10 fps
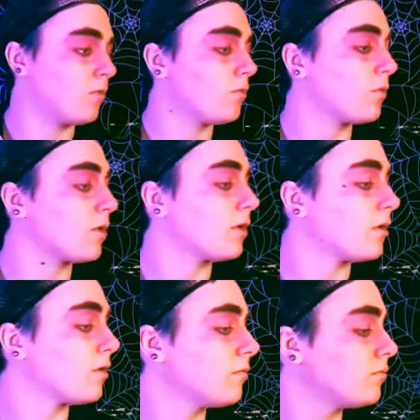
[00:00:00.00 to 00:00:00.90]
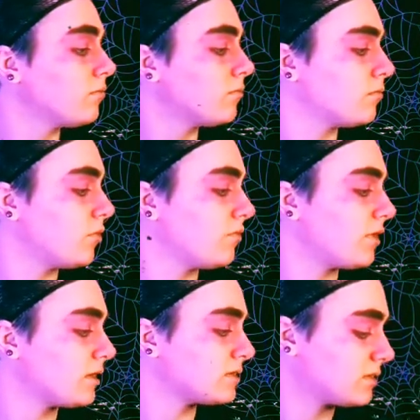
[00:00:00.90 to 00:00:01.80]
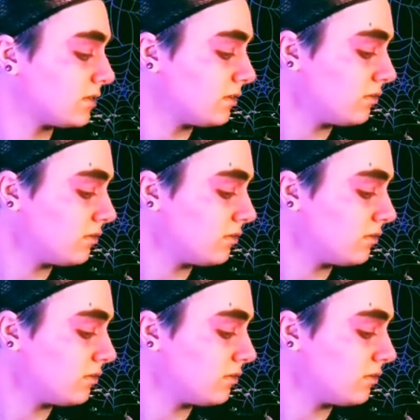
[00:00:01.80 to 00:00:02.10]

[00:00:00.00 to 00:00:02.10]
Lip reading: we're gonna move that aside.